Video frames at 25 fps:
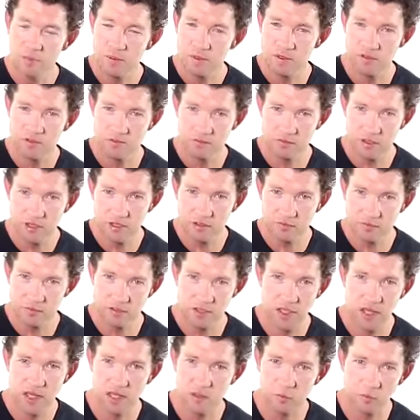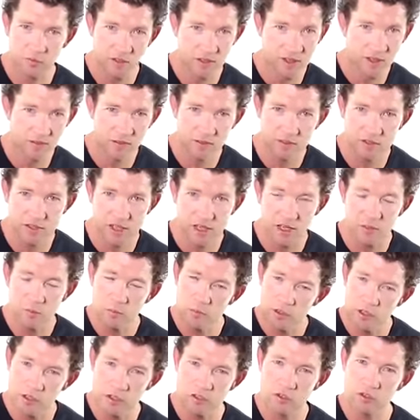But instead of starting with another
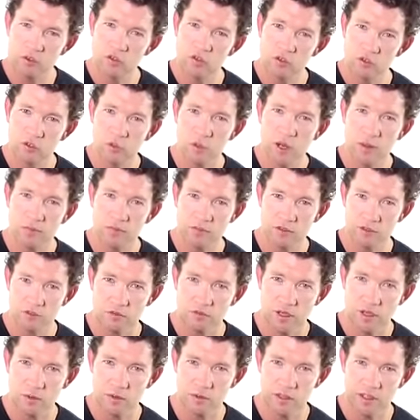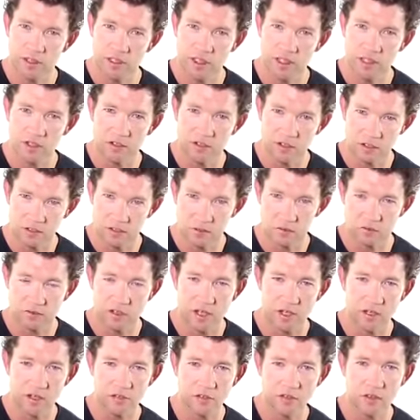down, we're going to do 2 ups in a row at the end. It'll
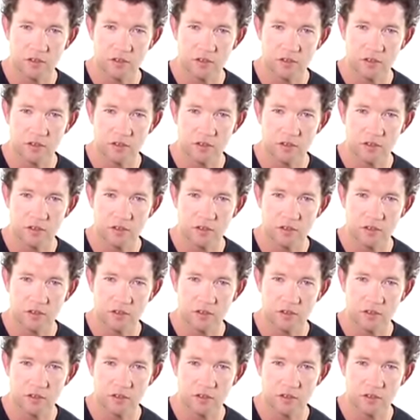sound like